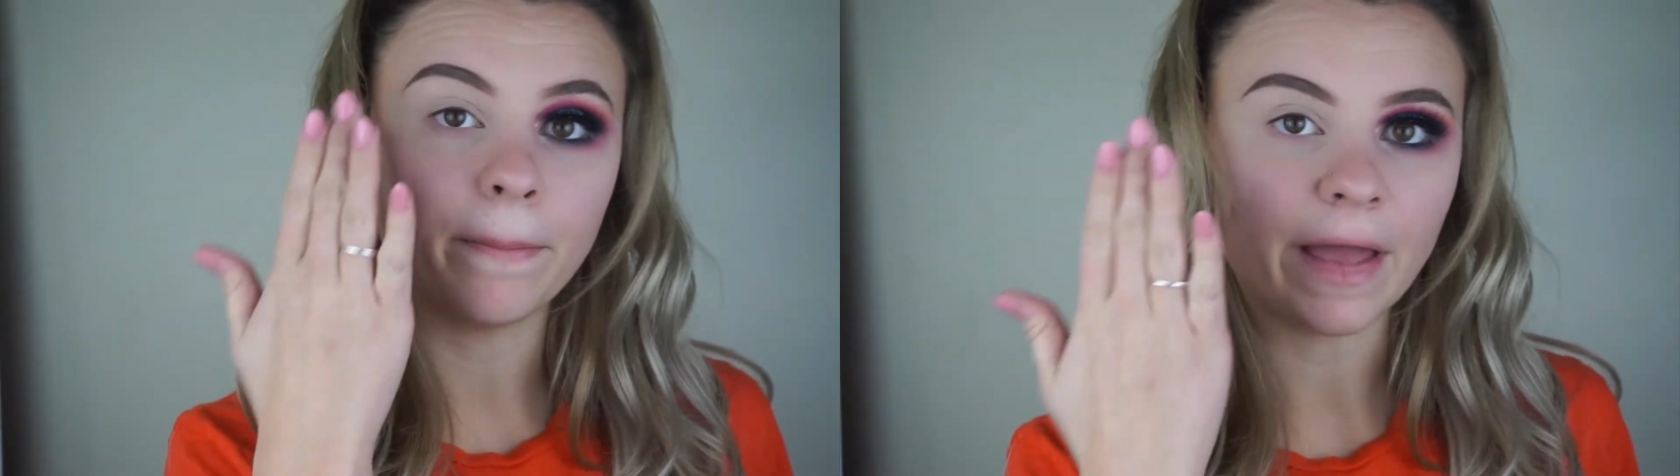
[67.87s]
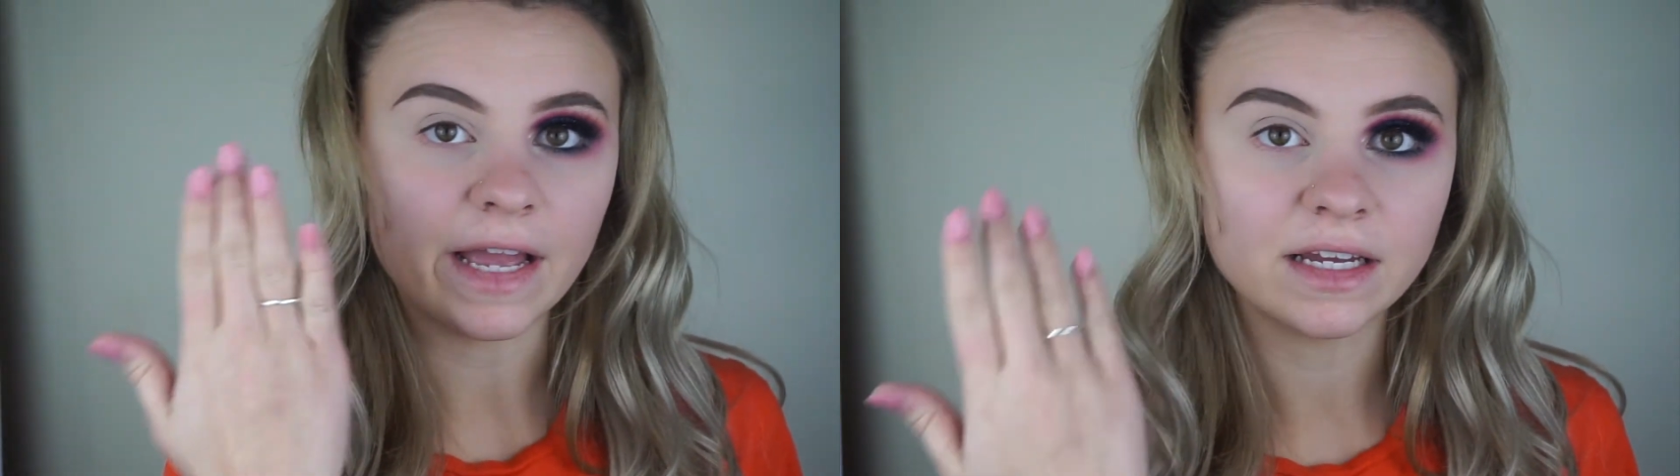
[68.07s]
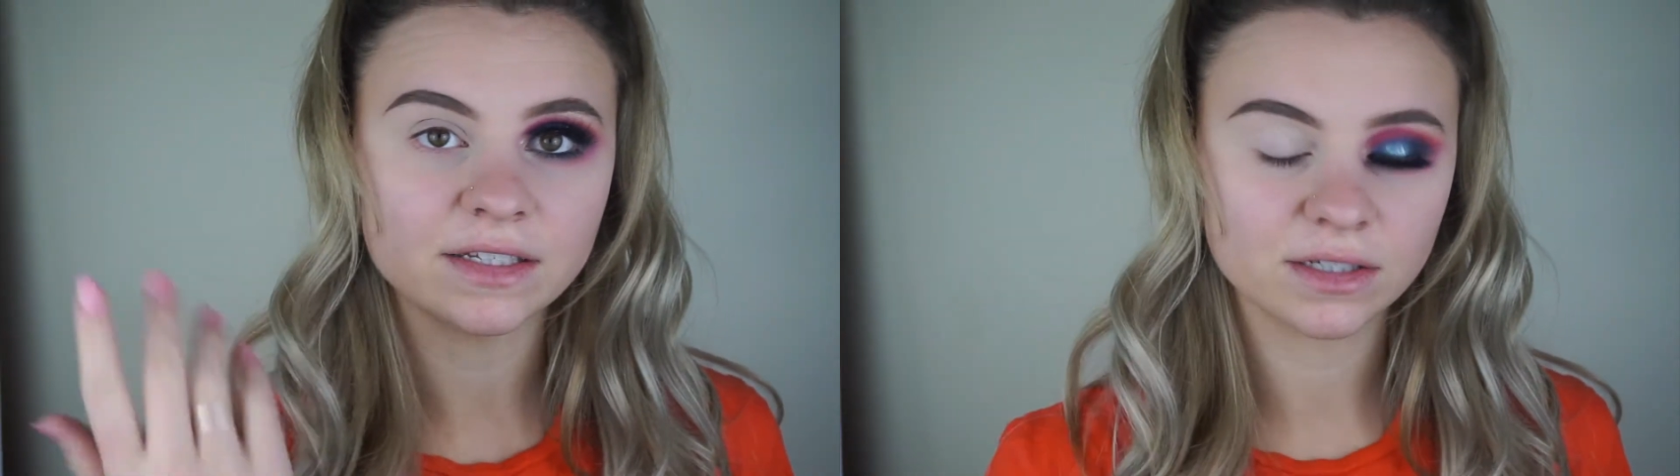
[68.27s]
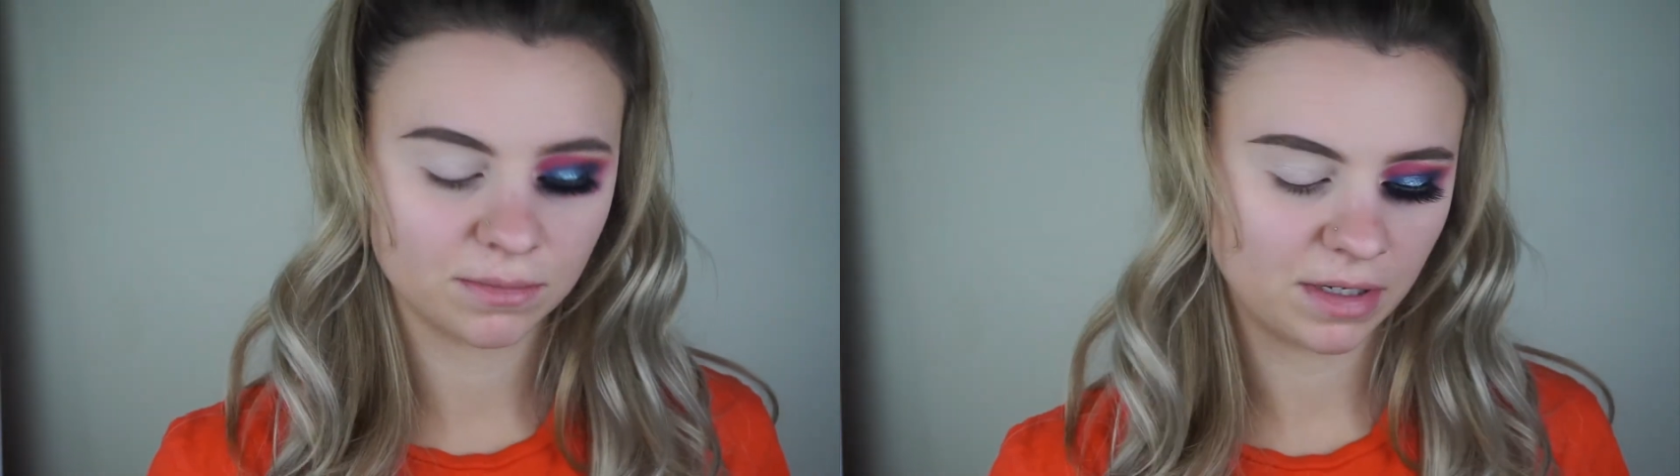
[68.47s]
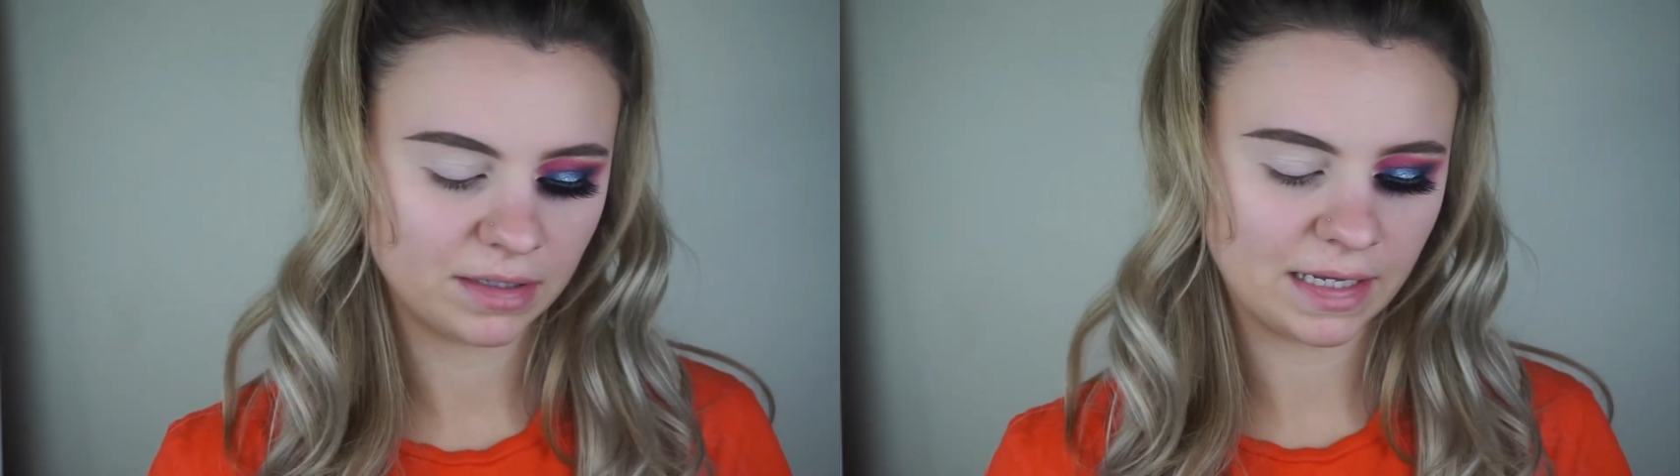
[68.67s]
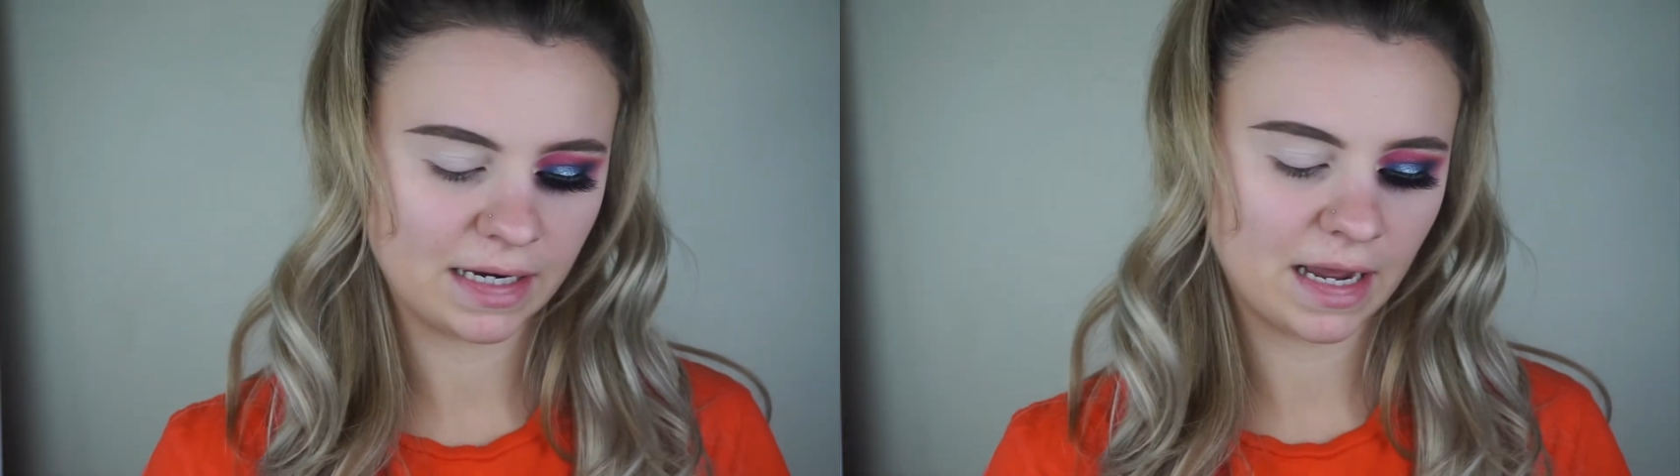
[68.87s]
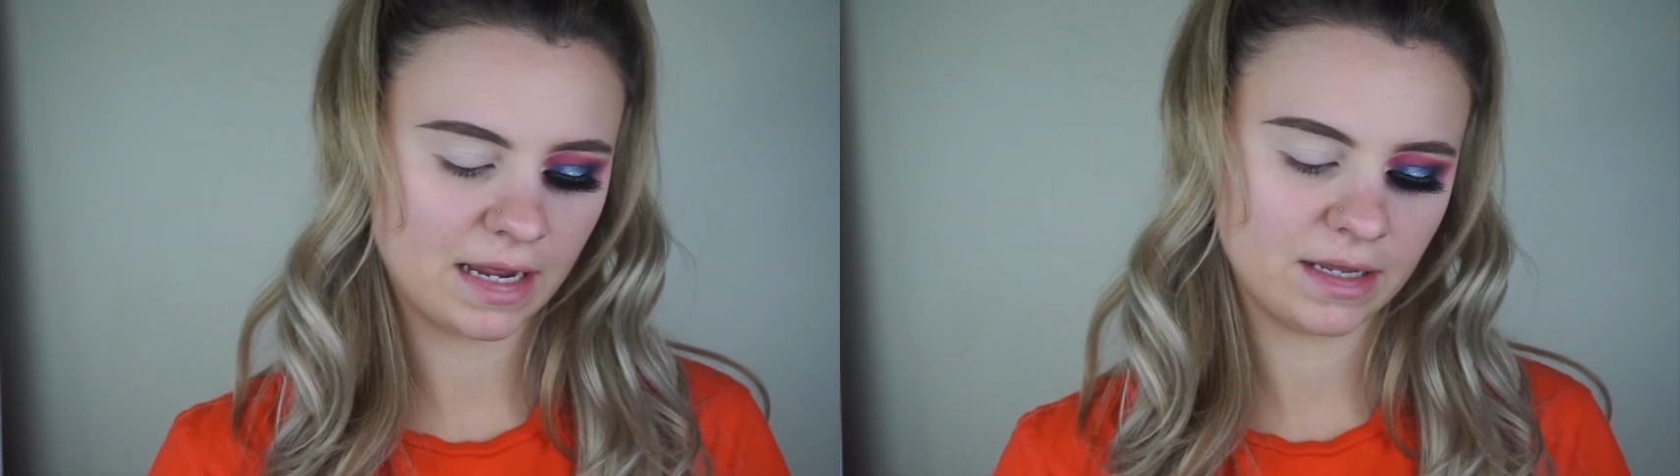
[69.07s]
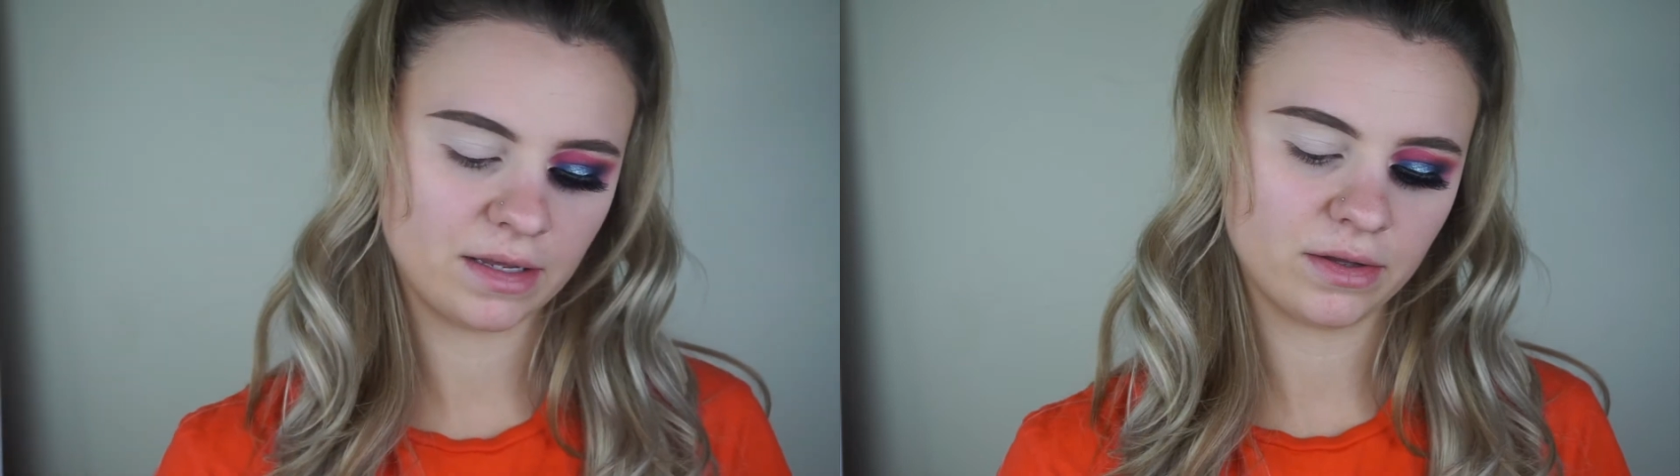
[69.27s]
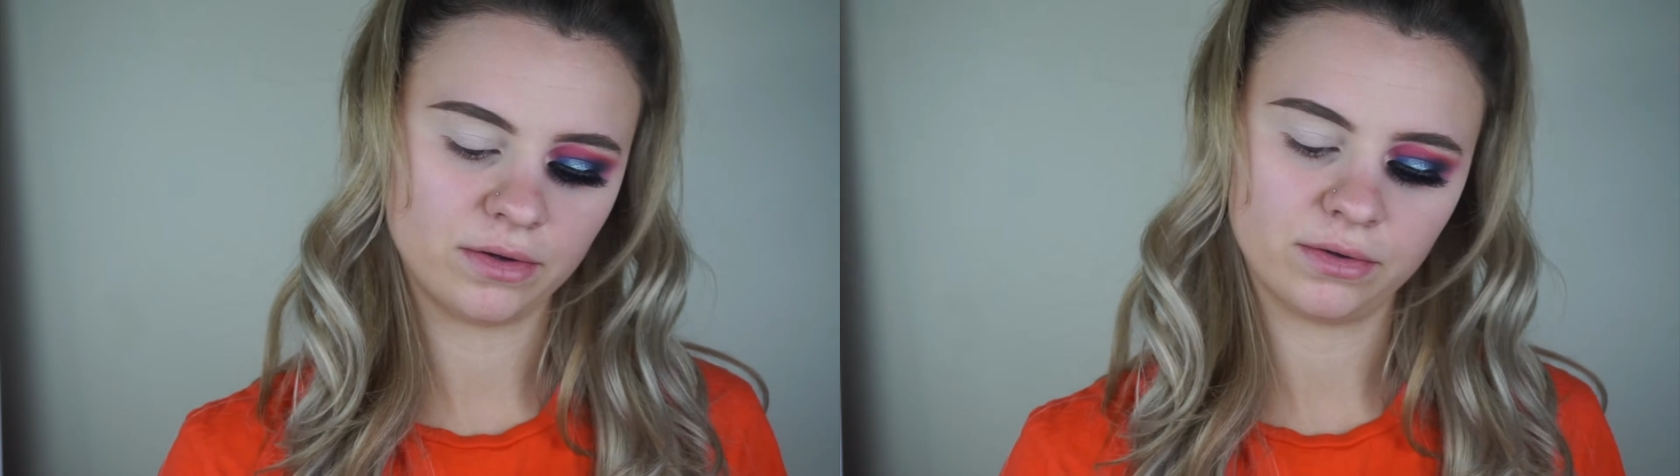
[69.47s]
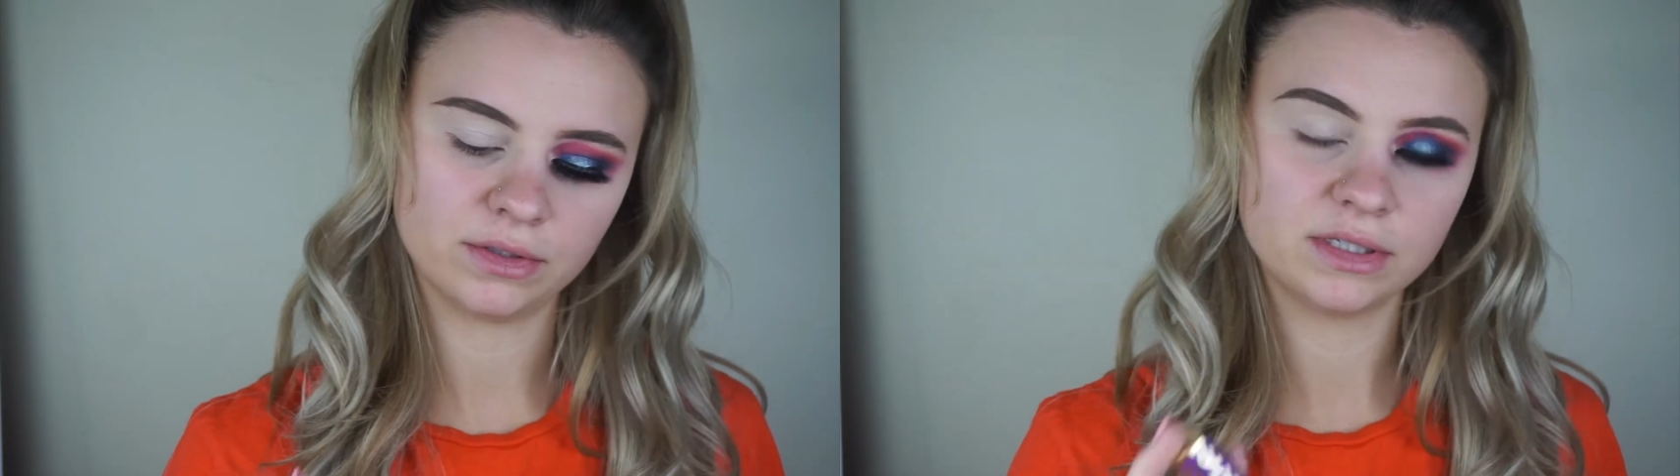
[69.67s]
base on my lid, I
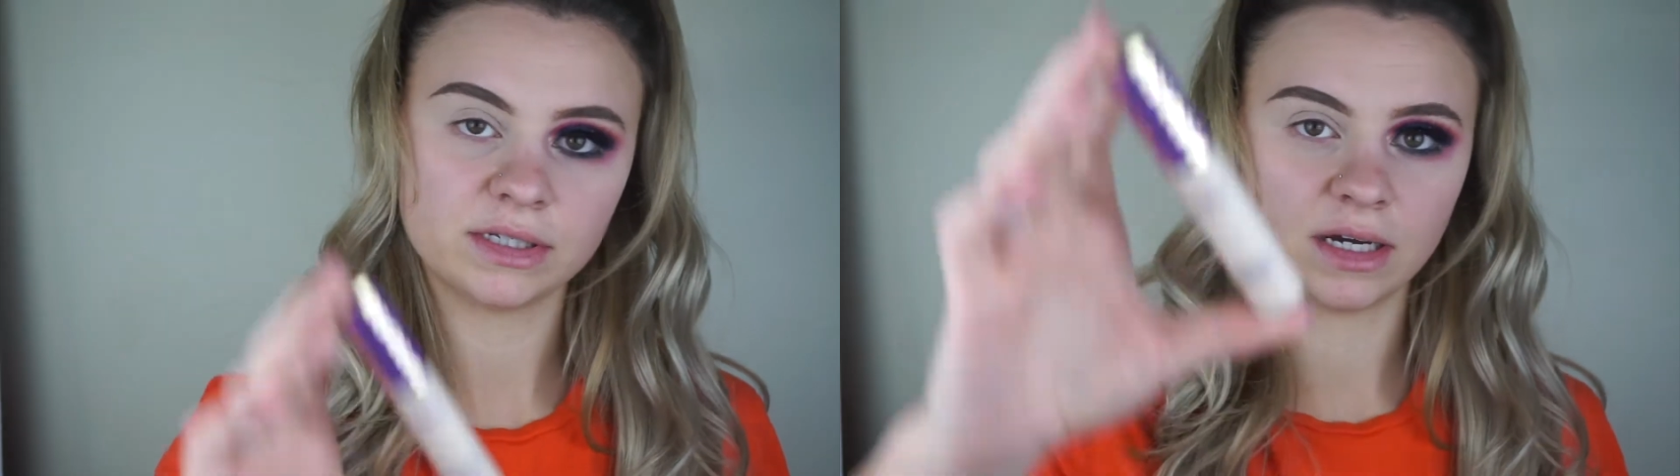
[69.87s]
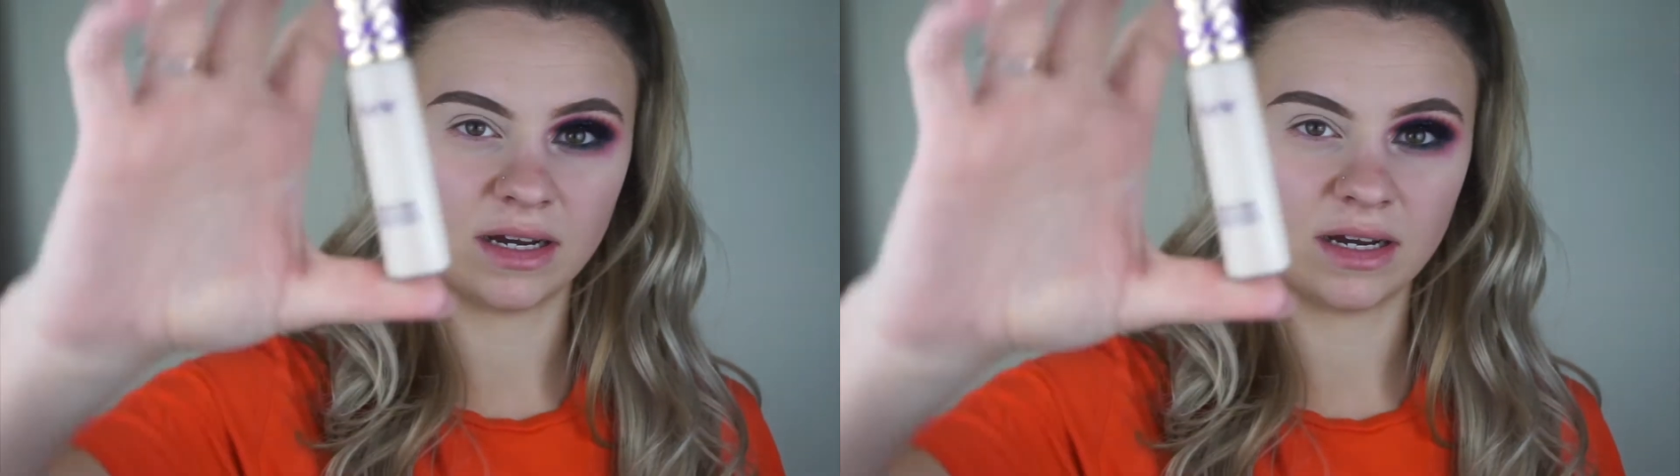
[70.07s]
used